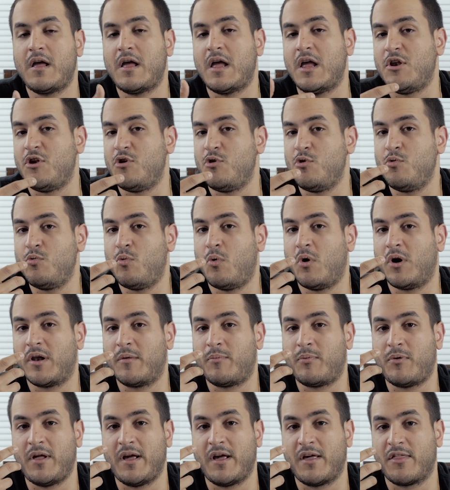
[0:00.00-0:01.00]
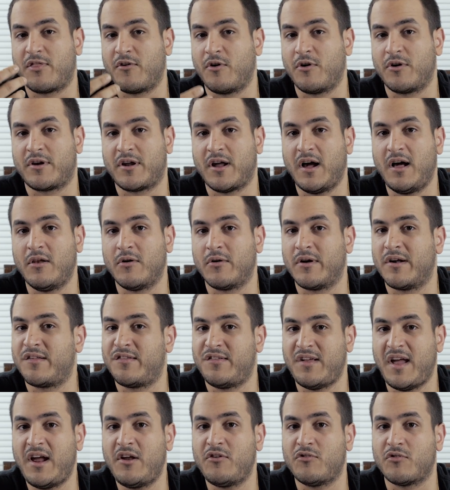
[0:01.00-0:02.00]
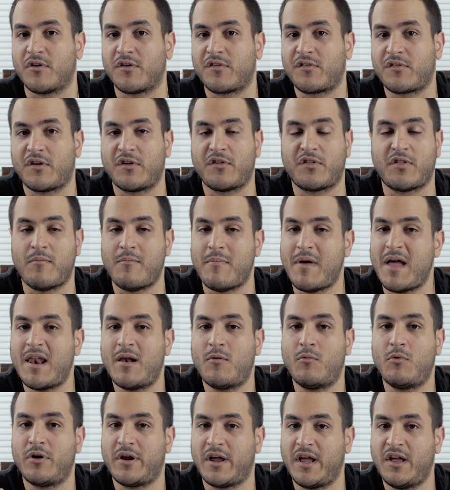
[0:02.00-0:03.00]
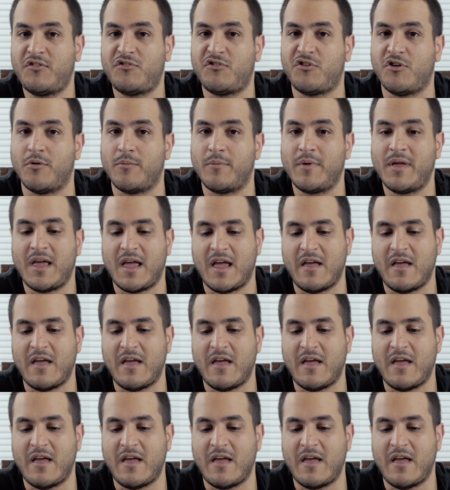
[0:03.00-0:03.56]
and you want to play a 3rd color, it's dangerous because the mana will get you.